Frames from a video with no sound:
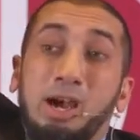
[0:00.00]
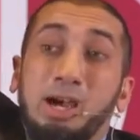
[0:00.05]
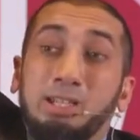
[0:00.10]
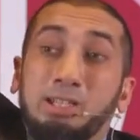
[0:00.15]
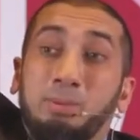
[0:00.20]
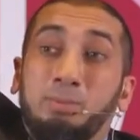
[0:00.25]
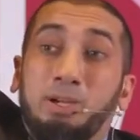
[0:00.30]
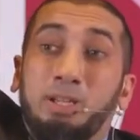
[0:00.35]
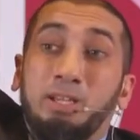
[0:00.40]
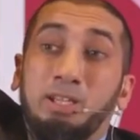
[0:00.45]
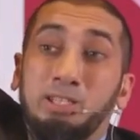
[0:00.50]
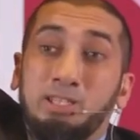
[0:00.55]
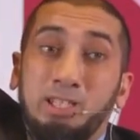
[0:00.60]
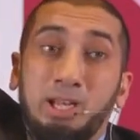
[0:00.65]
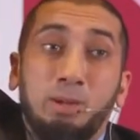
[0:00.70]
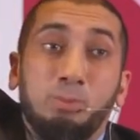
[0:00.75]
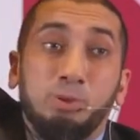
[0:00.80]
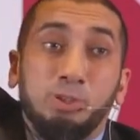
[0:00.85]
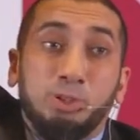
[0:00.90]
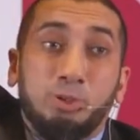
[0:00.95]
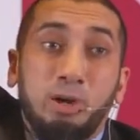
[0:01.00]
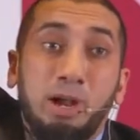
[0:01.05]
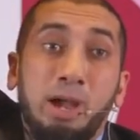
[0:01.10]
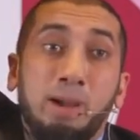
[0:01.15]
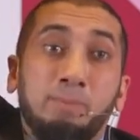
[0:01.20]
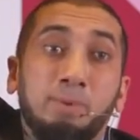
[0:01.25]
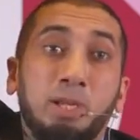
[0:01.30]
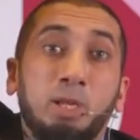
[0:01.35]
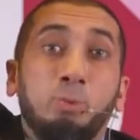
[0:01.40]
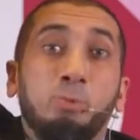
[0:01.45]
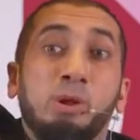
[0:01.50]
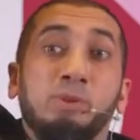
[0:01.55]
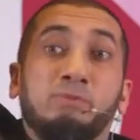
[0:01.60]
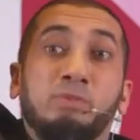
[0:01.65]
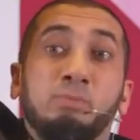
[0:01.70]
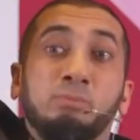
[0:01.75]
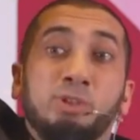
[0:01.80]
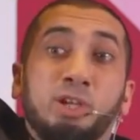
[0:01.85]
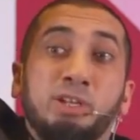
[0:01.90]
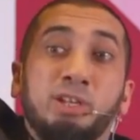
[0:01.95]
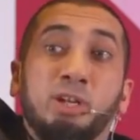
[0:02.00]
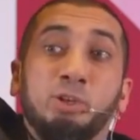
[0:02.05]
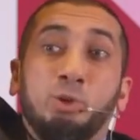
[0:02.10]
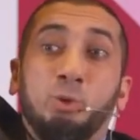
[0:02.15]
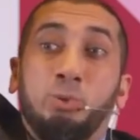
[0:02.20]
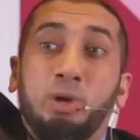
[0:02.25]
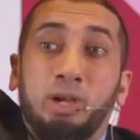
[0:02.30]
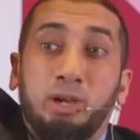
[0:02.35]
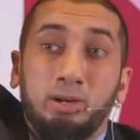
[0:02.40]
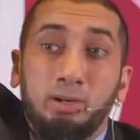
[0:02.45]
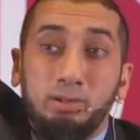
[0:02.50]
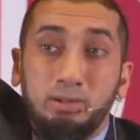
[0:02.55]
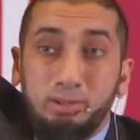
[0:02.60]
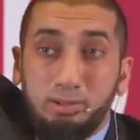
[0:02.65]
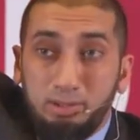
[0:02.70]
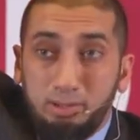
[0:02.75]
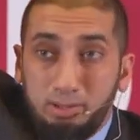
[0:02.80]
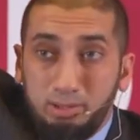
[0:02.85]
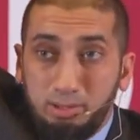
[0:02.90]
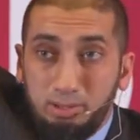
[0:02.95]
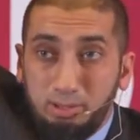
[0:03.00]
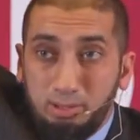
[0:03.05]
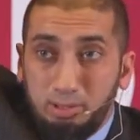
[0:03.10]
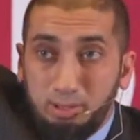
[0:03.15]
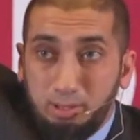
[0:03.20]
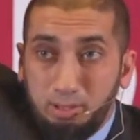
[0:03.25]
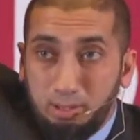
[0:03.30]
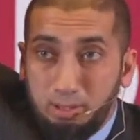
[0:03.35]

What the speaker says: Adam alayhi salam was grabbed. He went from Jannah to where?